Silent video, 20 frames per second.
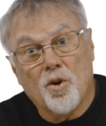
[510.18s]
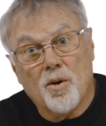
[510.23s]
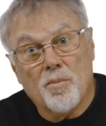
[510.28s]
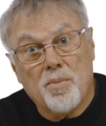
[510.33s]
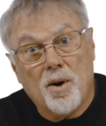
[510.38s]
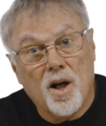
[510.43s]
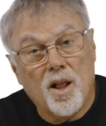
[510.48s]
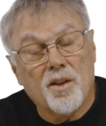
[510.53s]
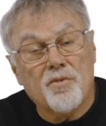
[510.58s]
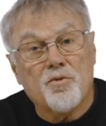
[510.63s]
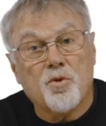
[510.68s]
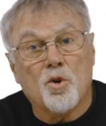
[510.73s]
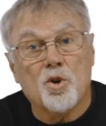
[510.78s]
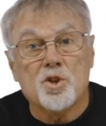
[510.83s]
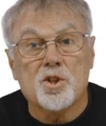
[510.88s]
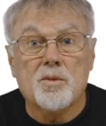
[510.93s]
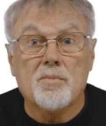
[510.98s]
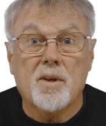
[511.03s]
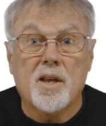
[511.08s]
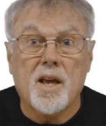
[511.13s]
pollen
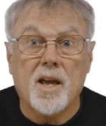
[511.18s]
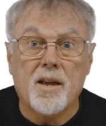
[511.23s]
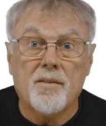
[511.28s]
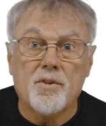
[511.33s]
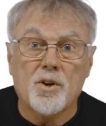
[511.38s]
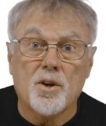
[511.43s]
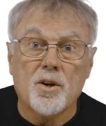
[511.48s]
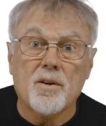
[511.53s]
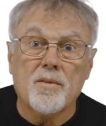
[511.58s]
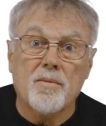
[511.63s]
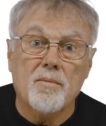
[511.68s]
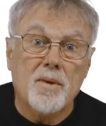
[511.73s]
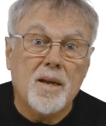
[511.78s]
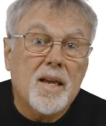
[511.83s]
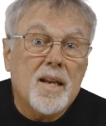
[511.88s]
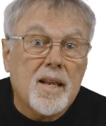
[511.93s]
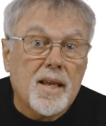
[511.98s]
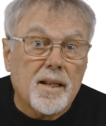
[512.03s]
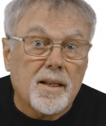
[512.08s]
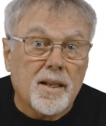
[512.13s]
foraging behavior
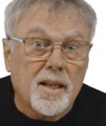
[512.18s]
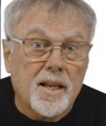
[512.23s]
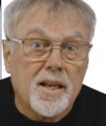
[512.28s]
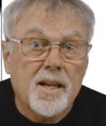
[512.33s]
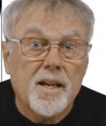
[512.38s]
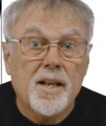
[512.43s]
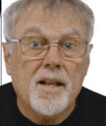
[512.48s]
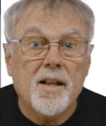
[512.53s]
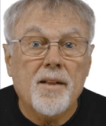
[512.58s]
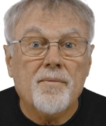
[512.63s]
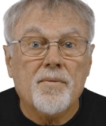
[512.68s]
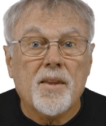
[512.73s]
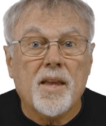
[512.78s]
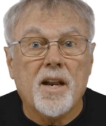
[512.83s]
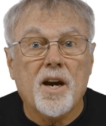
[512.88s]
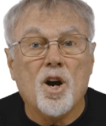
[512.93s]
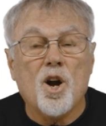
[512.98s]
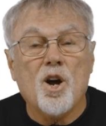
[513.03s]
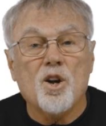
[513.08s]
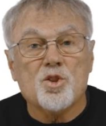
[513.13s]
immediately,
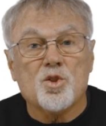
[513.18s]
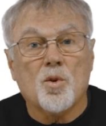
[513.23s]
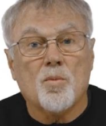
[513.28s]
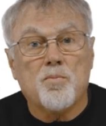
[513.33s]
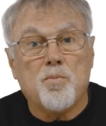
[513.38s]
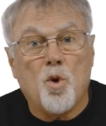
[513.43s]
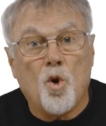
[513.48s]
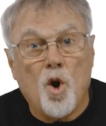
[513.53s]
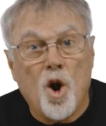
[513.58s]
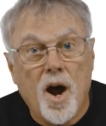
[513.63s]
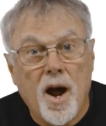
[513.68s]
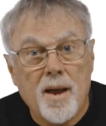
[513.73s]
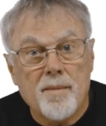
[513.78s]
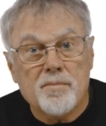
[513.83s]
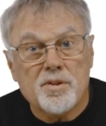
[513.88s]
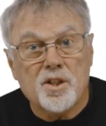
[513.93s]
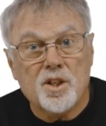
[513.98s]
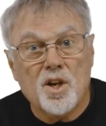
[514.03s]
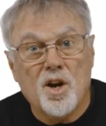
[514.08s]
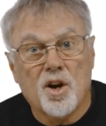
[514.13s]
and it also
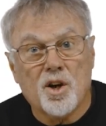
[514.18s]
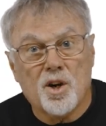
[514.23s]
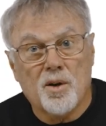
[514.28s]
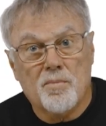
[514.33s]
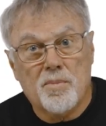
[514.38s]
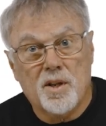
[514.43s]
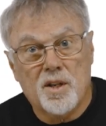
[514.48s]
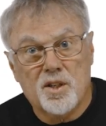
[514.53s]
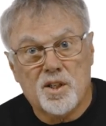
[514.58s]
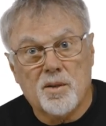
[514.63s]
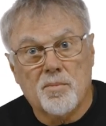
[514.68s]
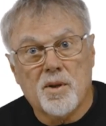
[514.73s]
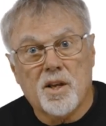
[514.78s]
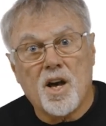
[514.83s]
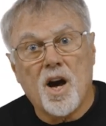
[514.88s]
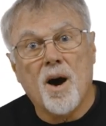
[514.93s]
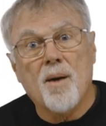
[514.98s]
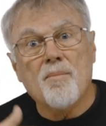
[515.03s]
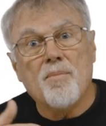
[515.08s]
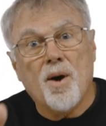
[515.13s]
primes the younger bees to
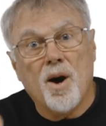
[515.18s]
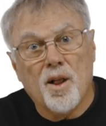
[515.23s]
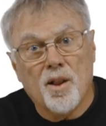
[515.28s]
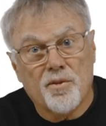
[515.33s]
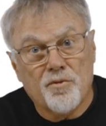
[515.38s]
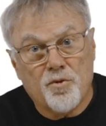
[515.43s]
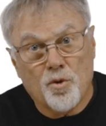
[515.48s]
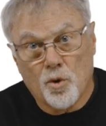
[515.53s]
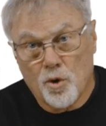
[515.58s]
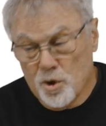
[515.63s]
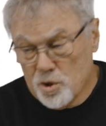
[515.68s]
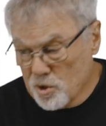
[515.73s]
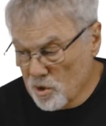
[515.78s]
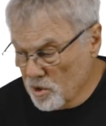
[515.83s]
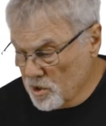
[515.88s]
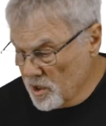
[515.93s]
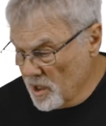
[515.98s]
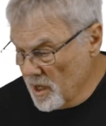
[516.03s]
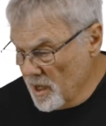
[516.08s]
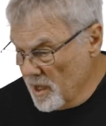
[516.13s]
become pollen
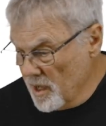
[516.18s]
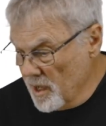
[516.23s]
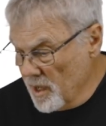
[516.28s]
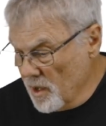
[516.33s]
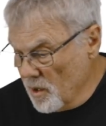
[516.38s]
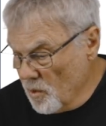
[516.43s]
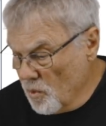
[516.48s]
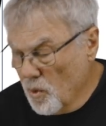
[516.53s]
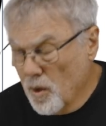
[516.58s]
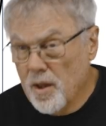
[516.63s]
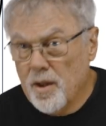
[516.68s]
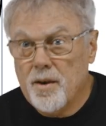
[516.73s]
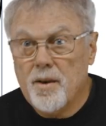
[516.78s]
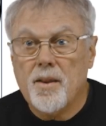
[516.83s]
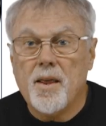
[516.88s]
foragers when